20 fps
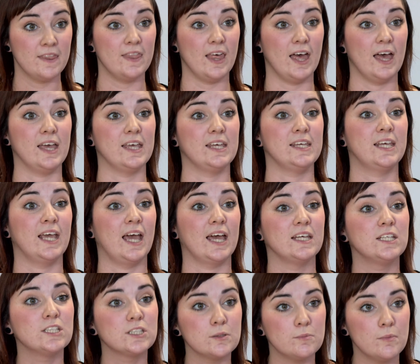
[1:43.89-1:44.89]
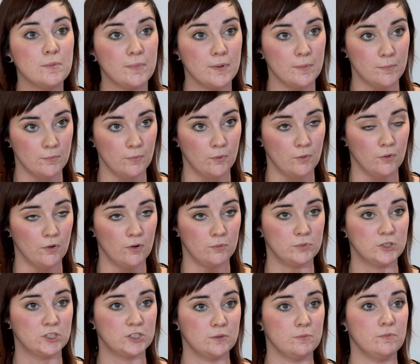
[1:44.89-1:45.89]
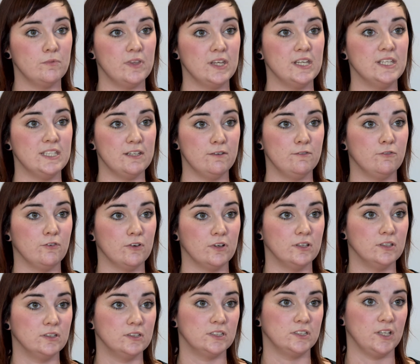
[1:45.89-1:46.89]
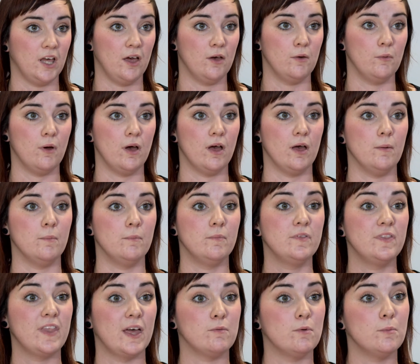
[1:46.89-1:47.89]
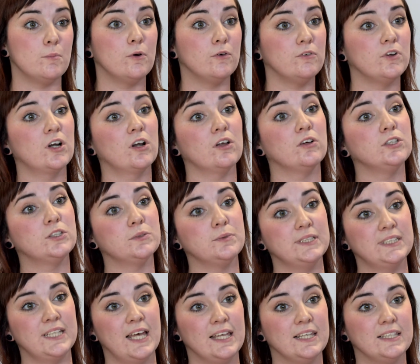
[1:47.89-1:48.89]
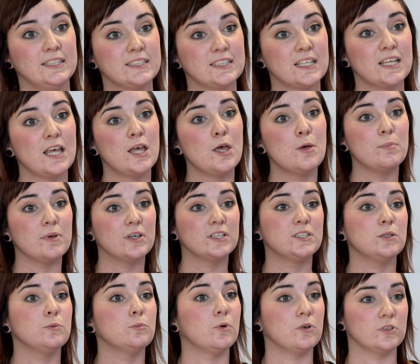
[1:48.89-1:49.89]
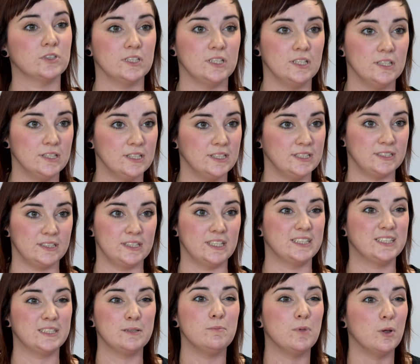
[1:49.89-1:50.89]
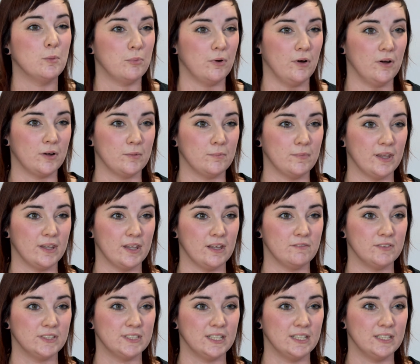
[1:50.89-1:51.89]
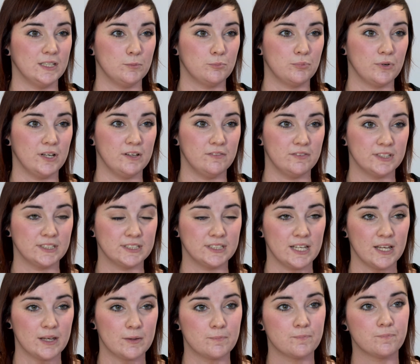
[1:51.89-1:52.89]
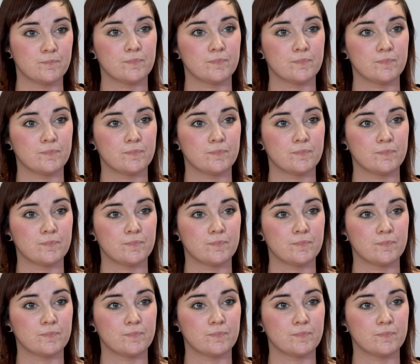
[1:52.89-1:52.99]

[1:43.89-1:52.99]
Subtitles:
that engaged them a bit more and was something different, so they were more inclined to attend because it wasn't the similar programme that they've attended previously.